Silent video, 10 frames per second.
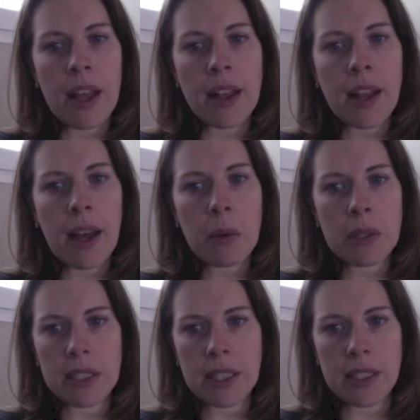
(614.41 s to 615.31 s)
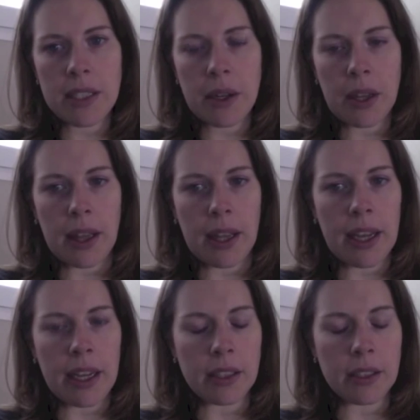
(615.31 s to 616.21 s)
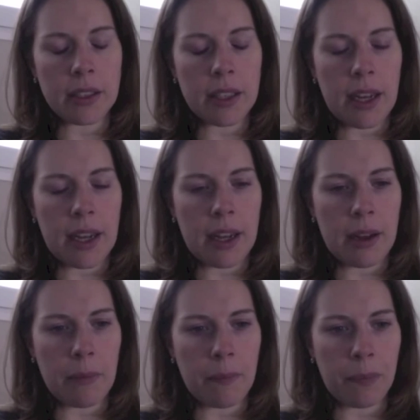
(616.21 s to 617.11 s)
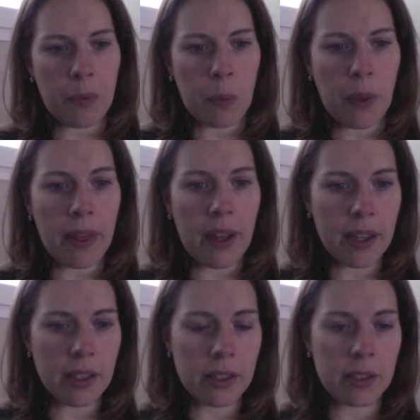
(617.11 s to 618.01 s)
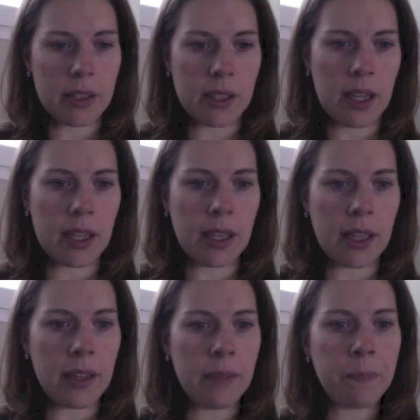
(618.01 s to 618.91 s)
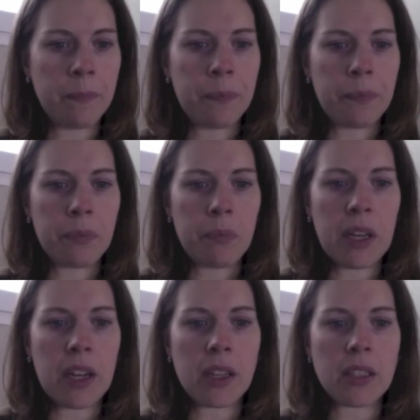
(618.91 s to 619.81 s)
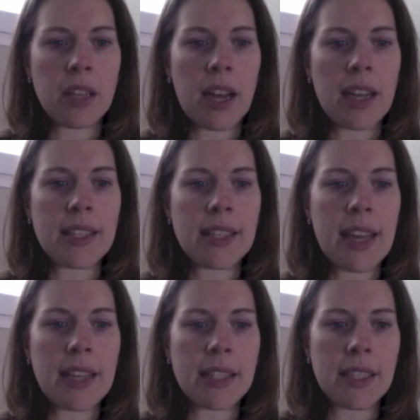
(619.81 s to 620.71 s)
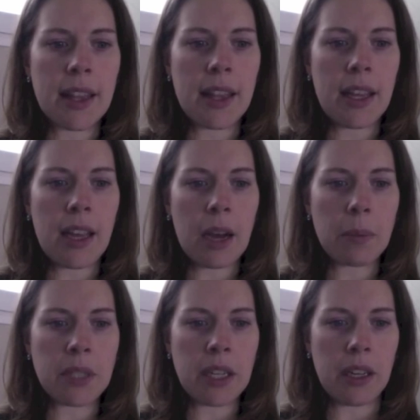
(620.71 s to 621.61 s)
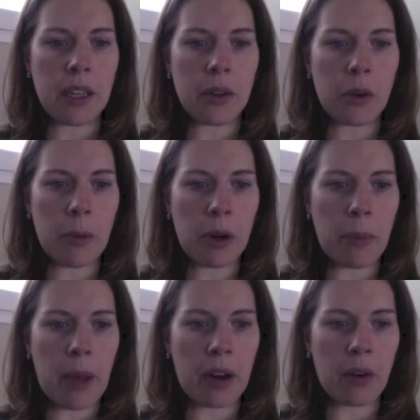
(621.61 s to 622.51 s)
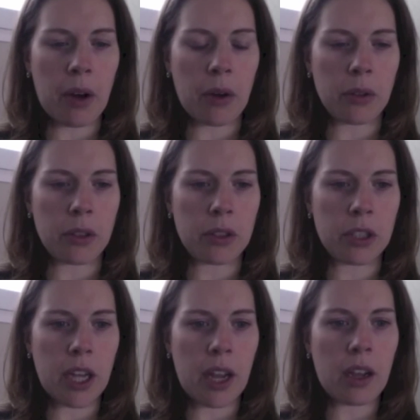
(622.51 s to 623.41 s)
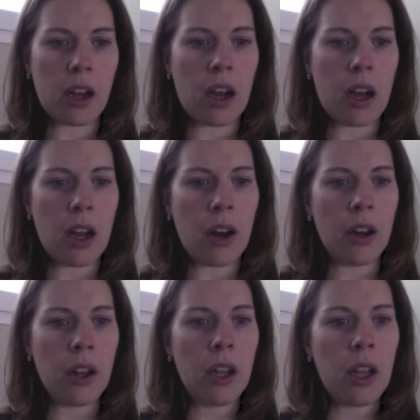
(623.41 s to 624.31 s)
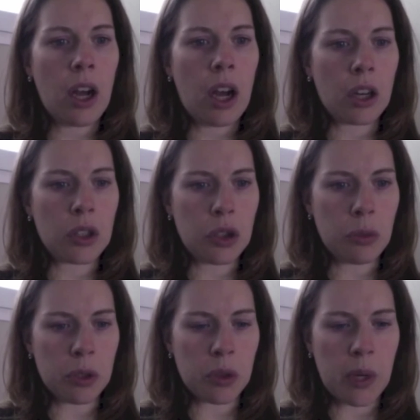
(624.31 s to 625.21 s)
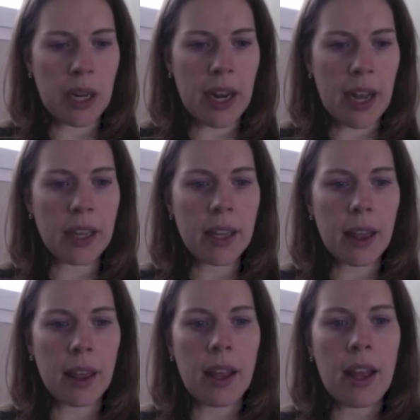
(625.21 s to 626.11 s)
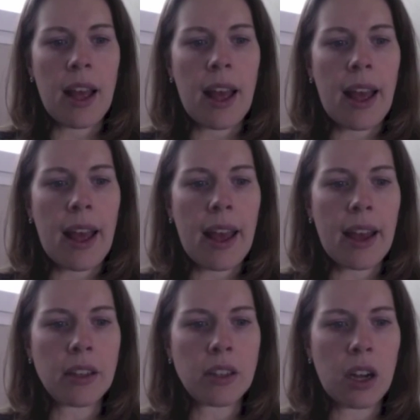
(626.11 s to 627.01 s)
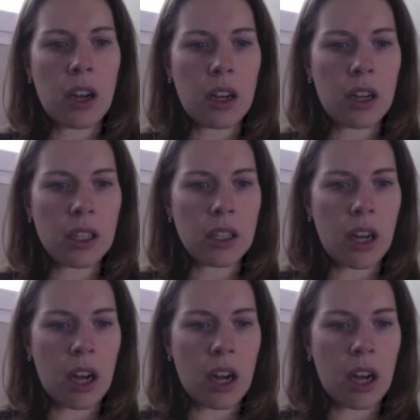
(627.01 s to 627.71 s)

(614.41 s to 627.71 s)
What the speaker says: That wasn't necessarily the case with us, luckily, because I sent the updated criminal background check on October 29th, and on